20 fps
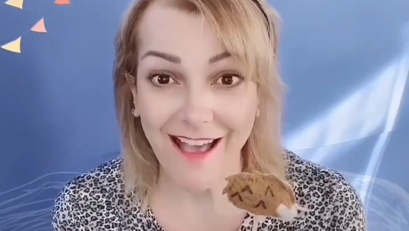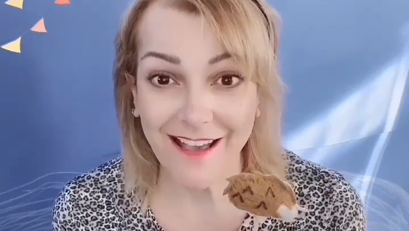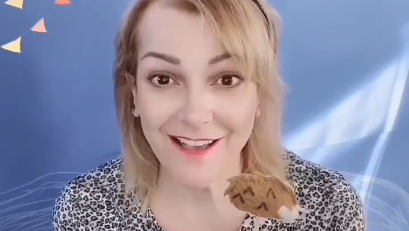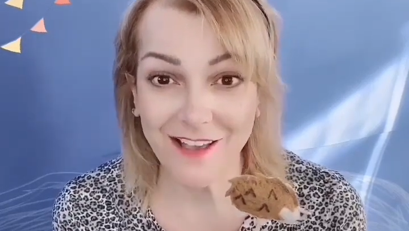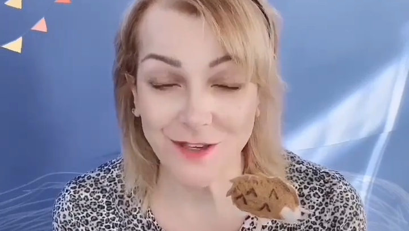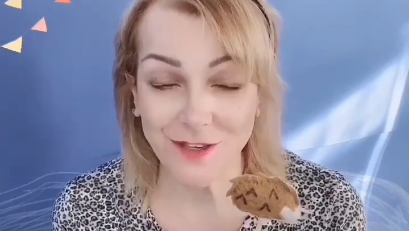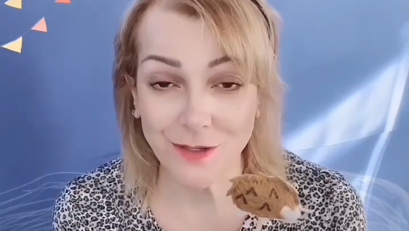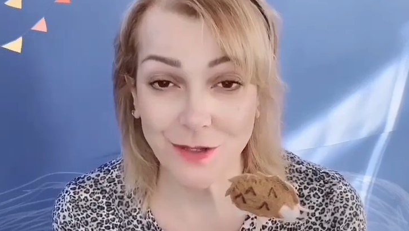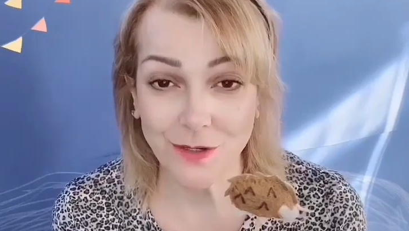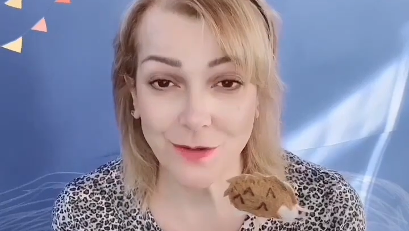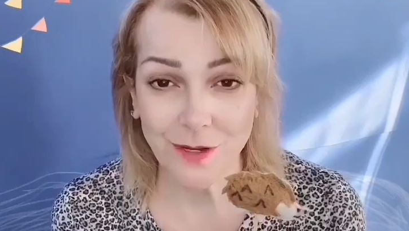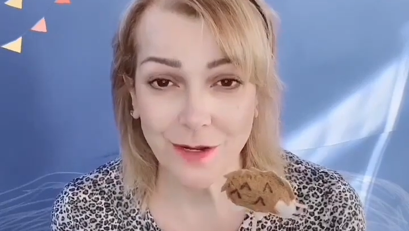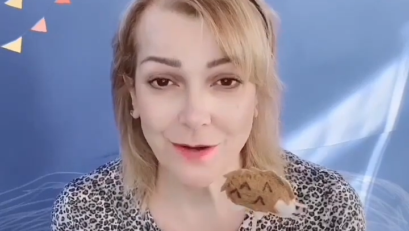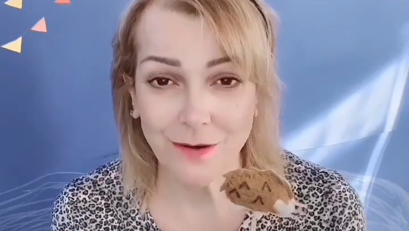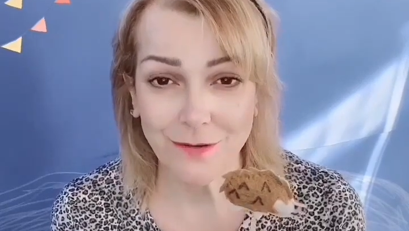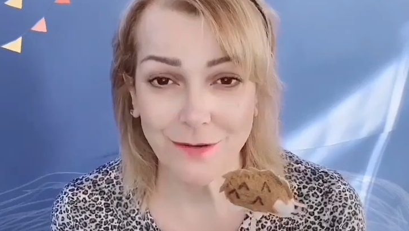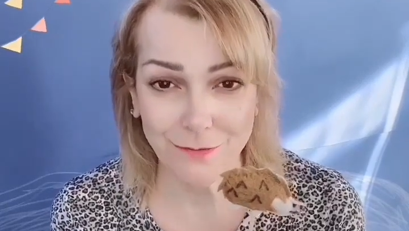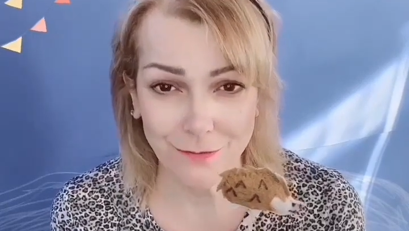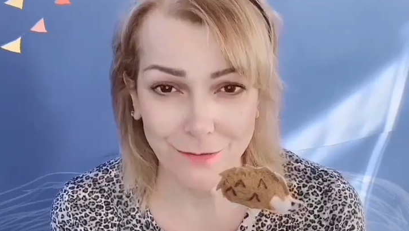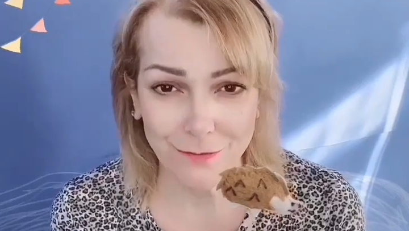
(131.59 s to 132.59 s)
Can you do it?
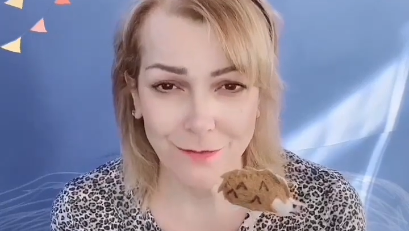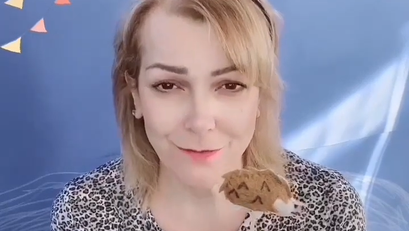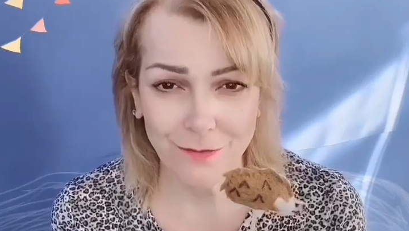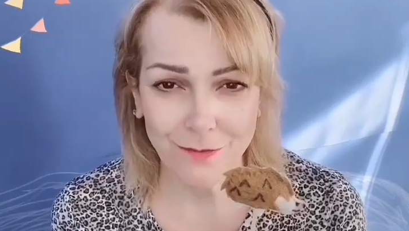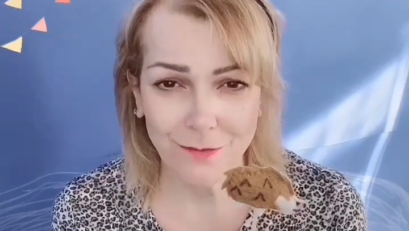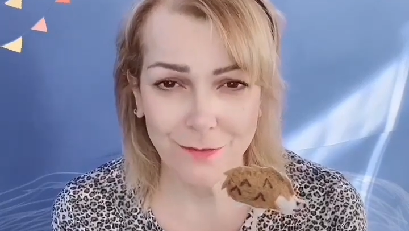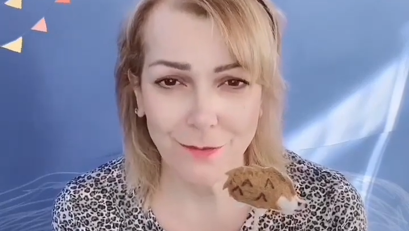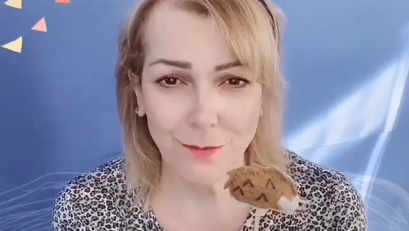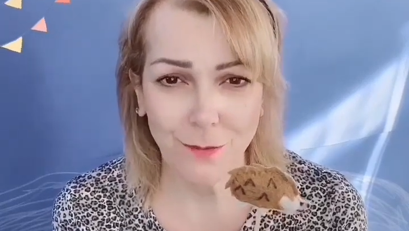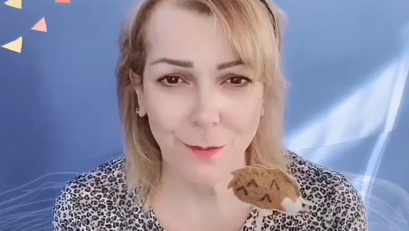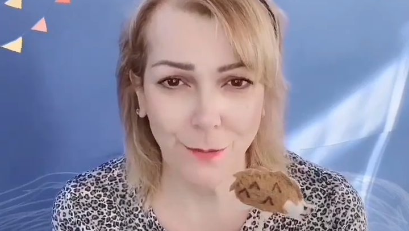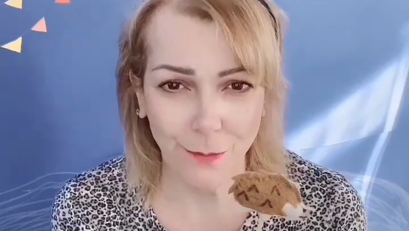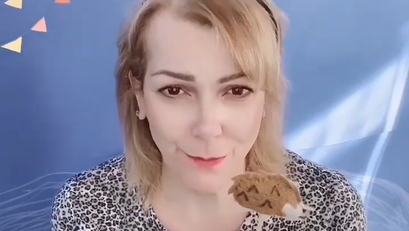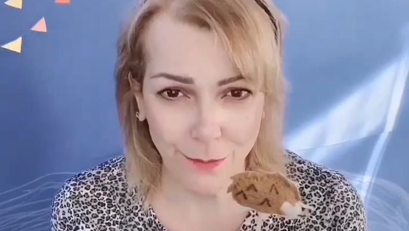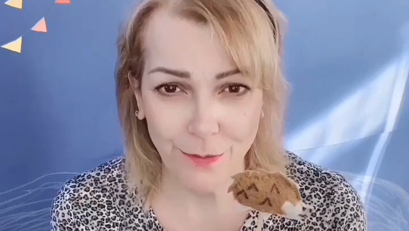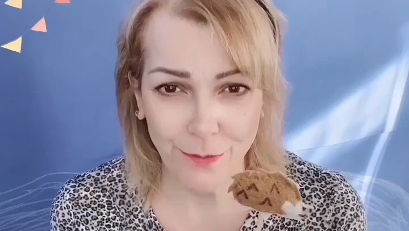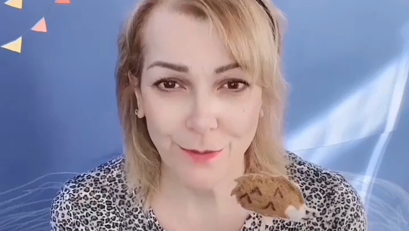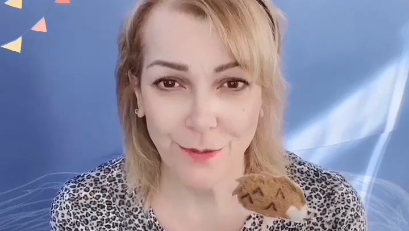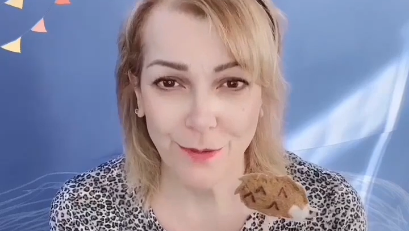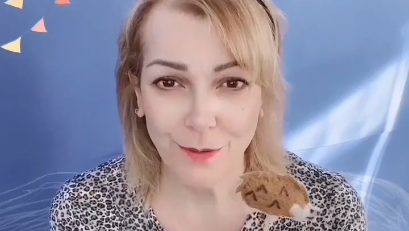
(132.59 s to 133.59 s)

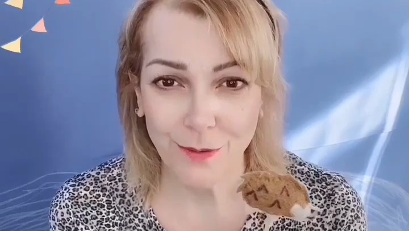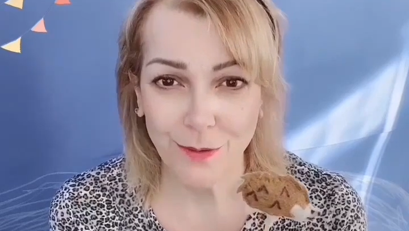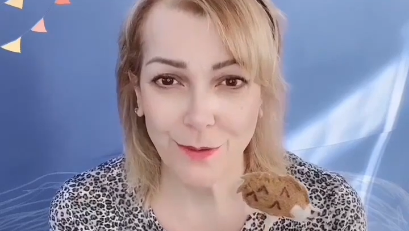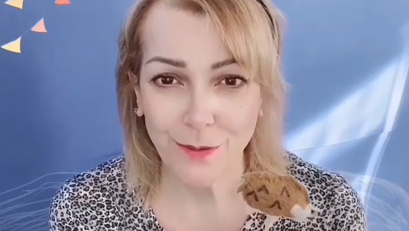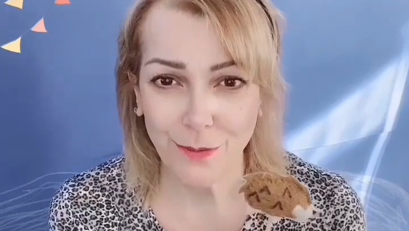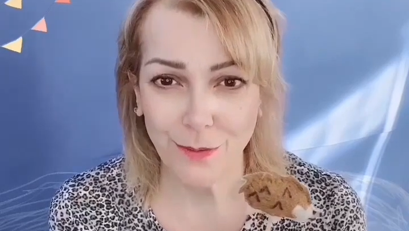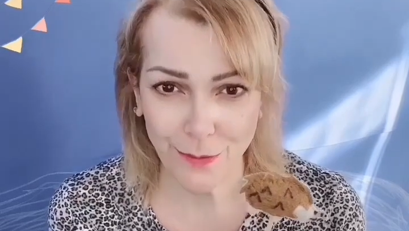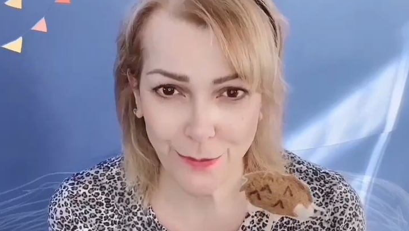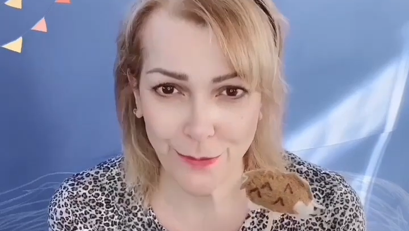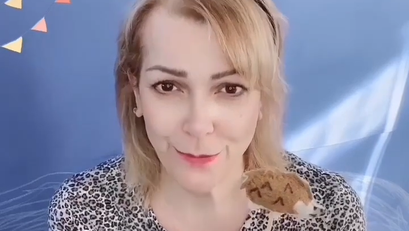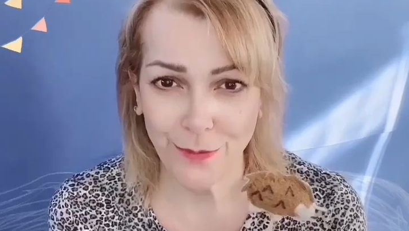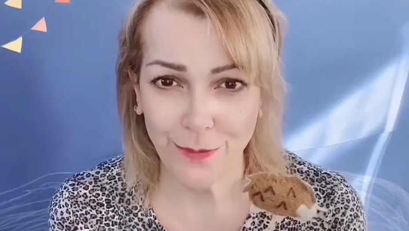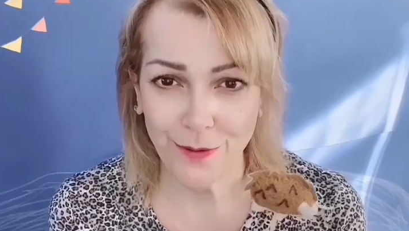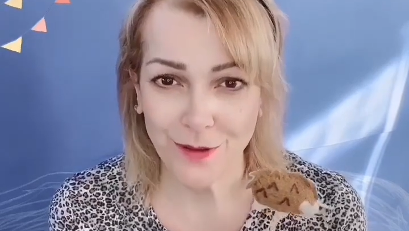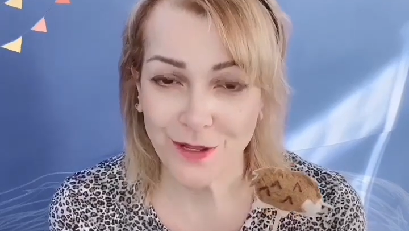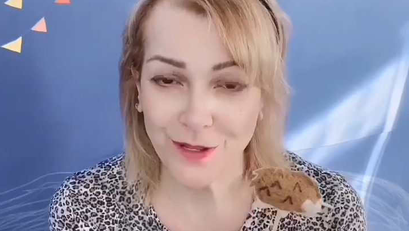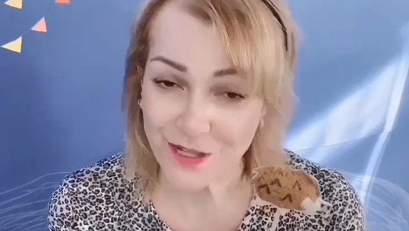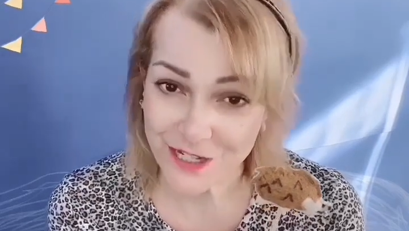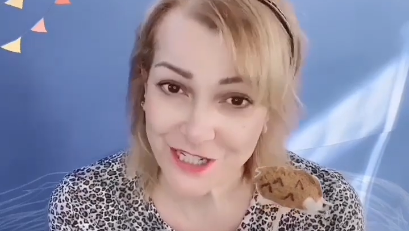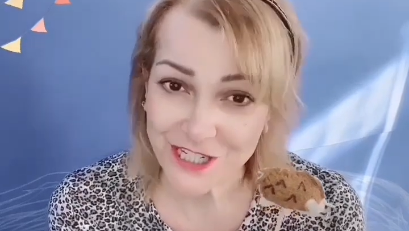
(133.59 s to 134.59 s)

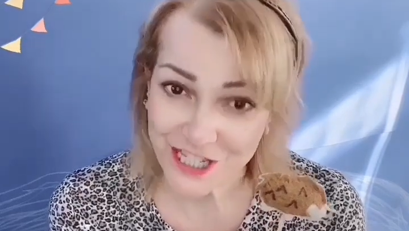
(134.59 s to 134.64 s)
Good